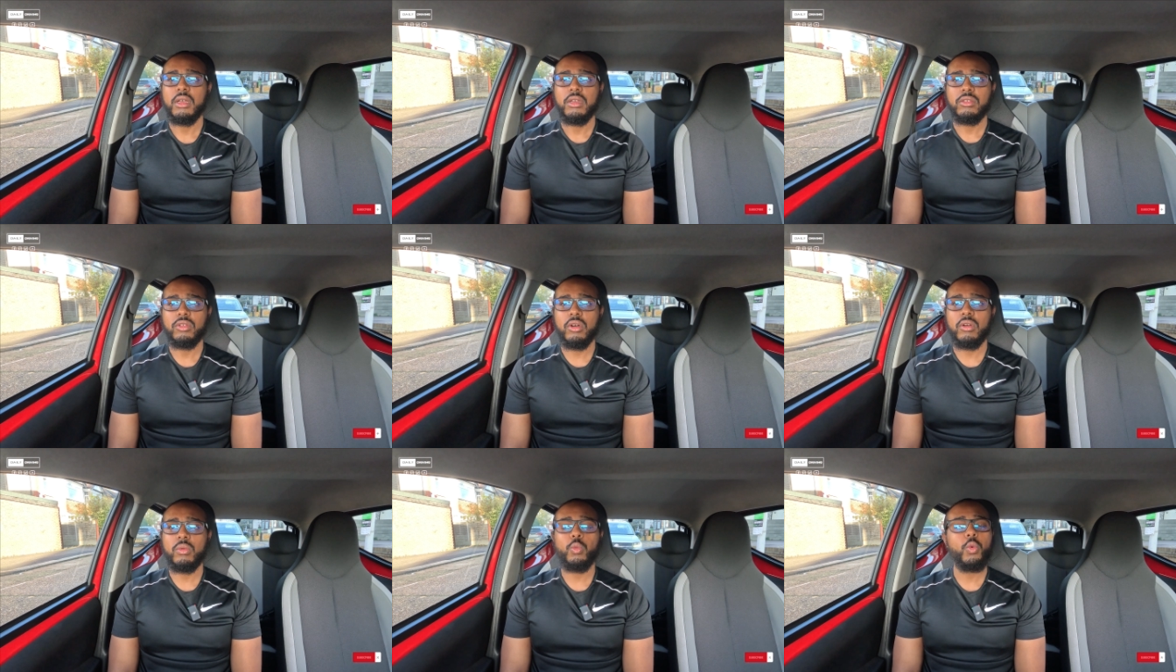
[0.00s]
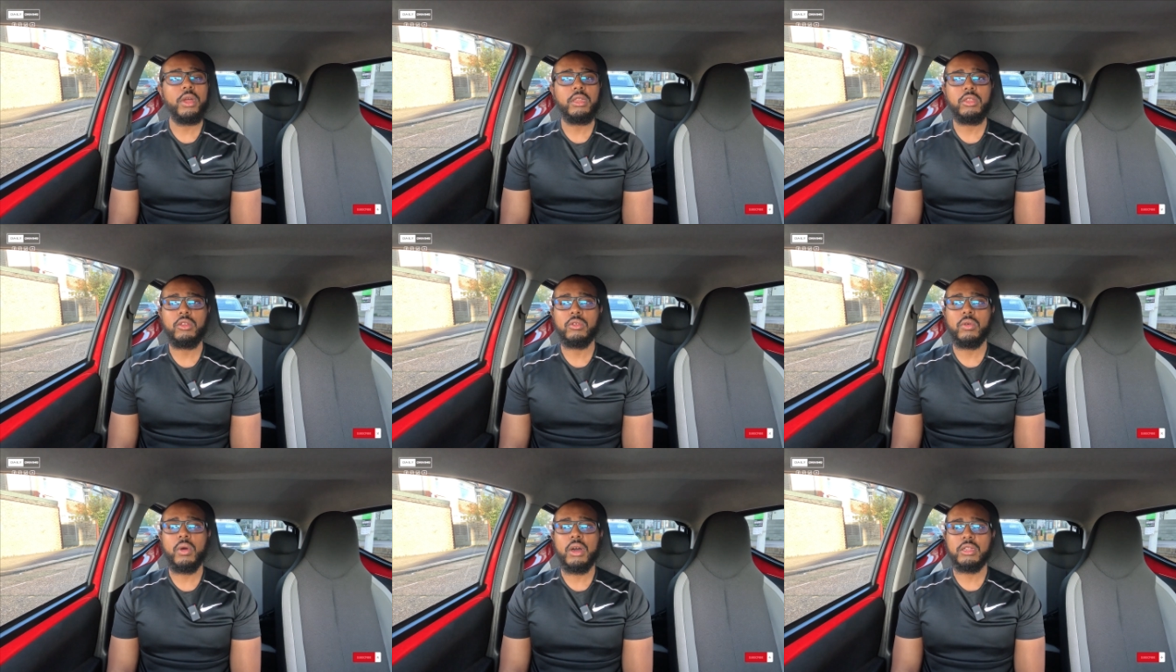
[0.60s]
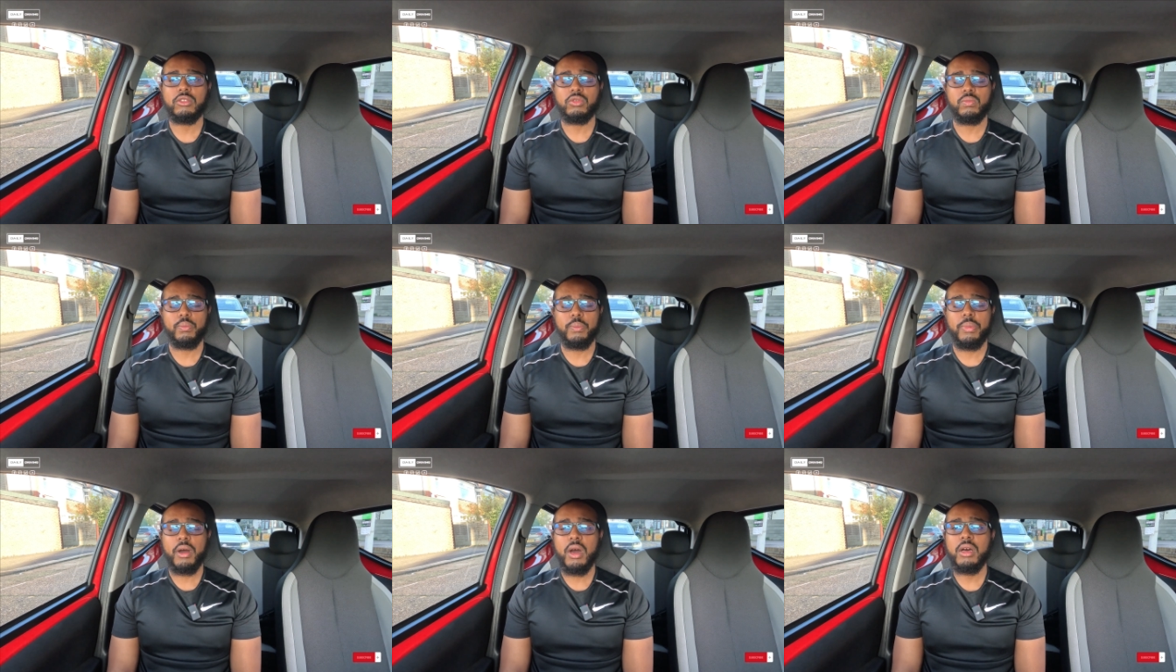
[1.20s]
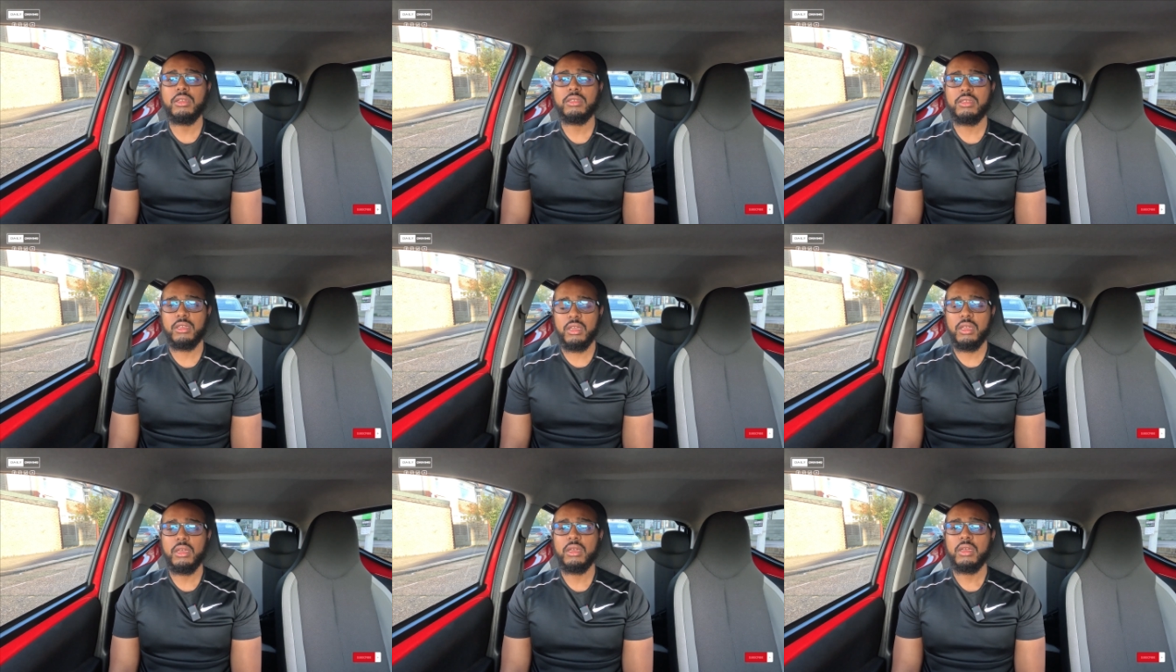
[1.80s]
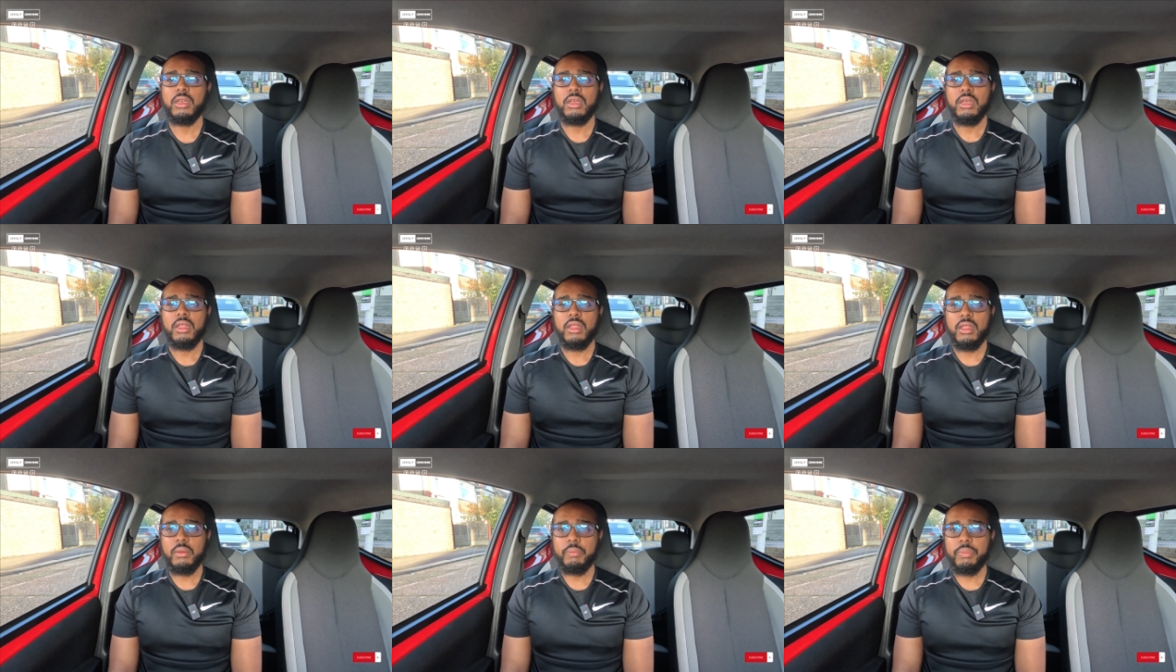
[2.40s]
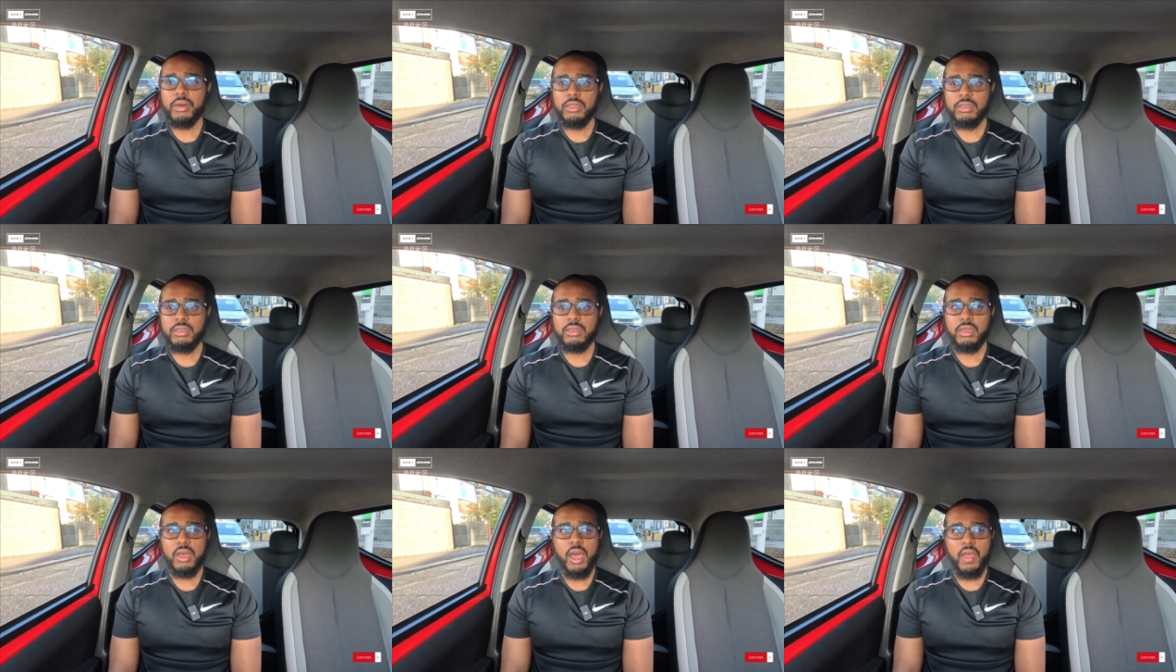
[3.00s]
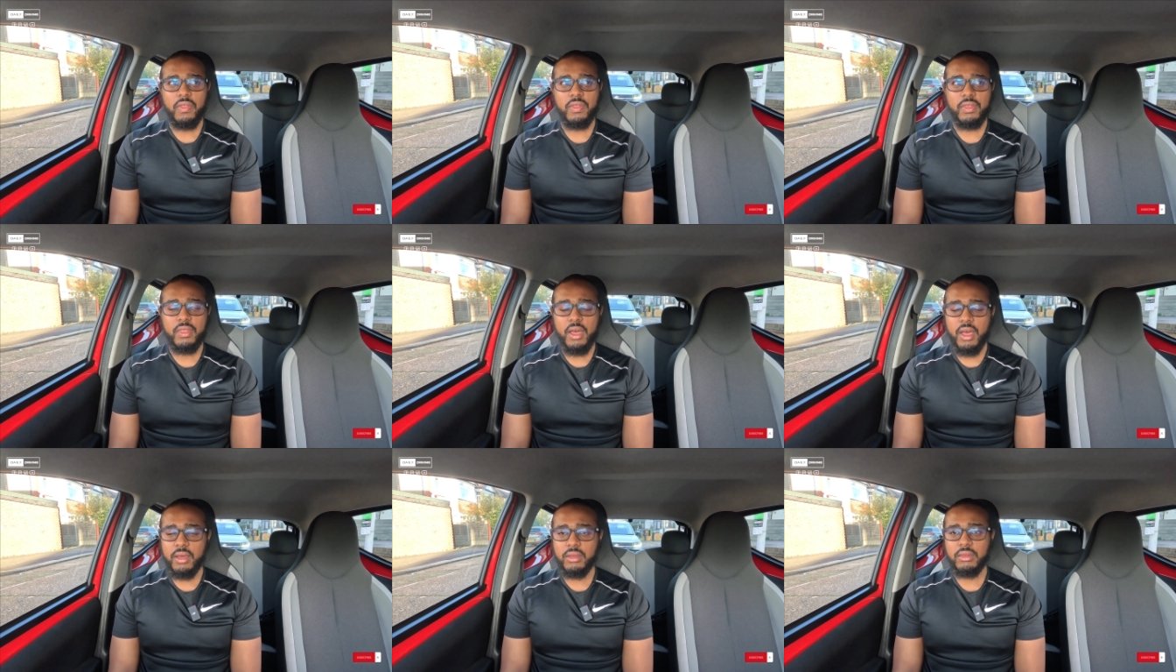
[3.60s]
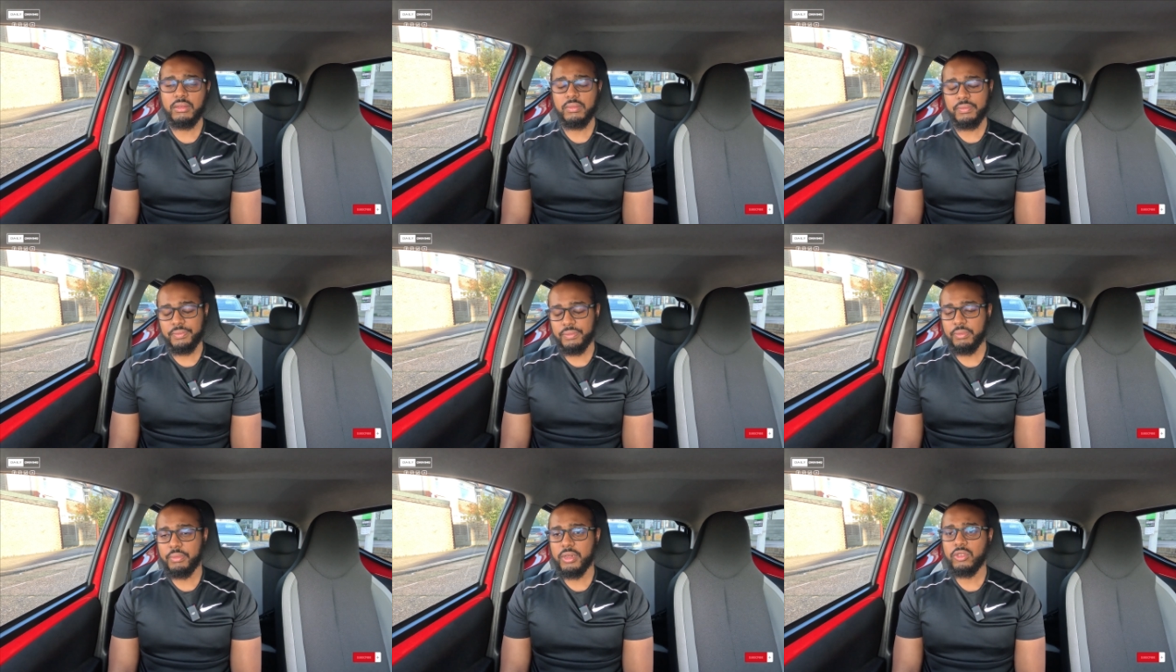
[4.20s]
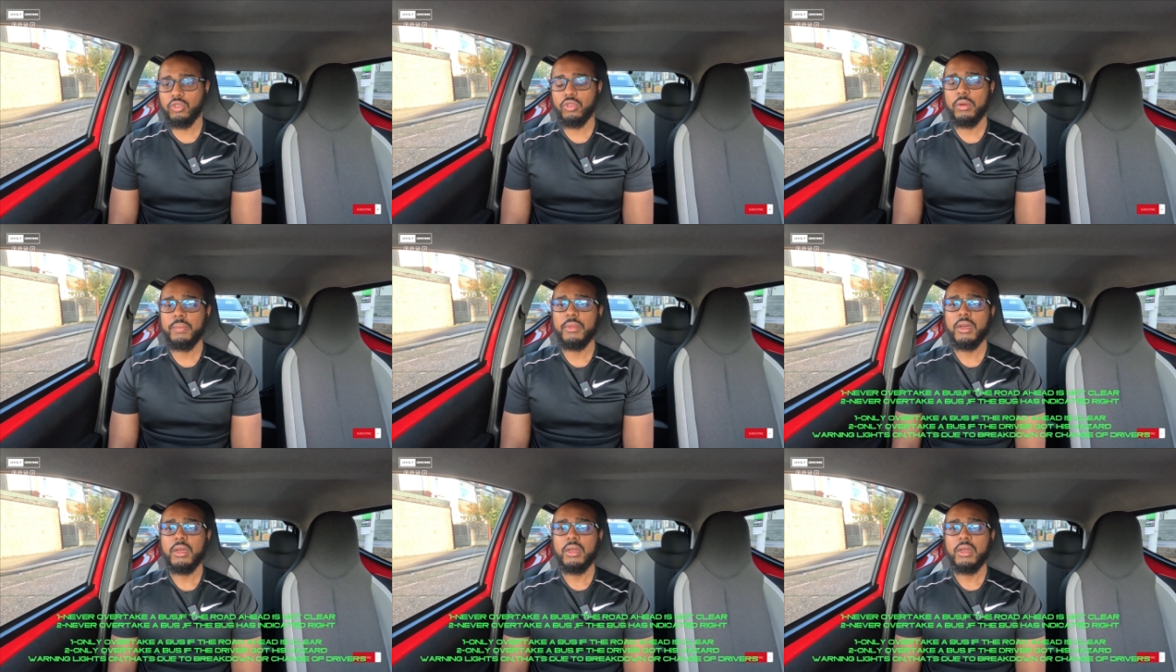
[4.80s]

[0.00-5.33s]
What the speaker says: So when you are passing the bus at the bus stop,